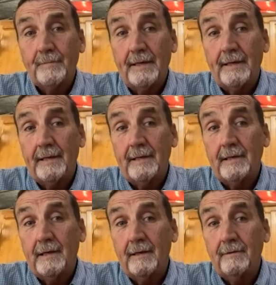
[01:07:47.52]
And
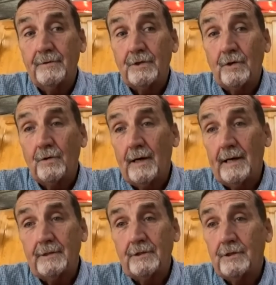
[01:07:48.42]
so
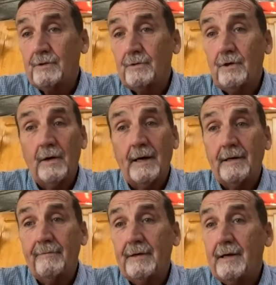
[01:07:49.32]
I just go out
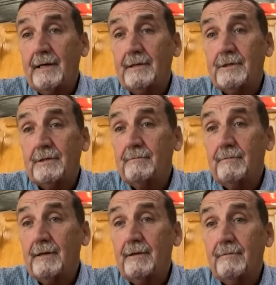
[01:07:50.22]
every night,
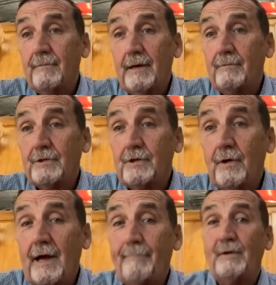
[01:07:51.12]
and I was so
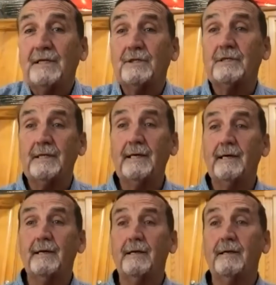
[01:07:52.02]
happy to see it.
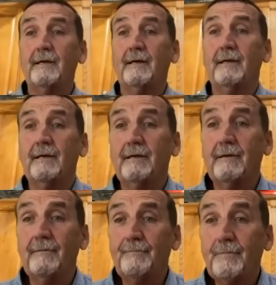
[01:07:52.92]
it and it,
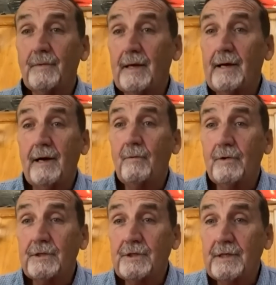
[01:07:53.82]
I
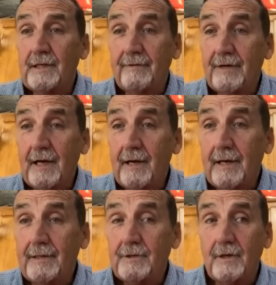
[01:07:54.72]
went to see it every night.
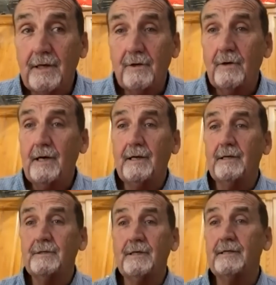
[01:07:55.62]
So I go out and
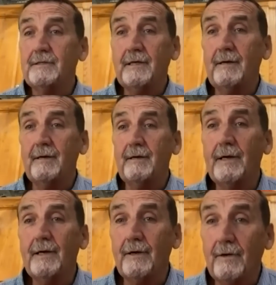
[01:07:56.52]
I'd say the same
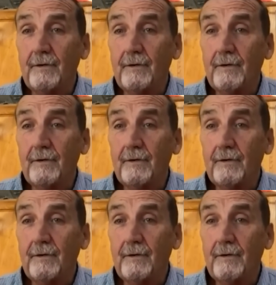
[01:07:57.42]
prayer.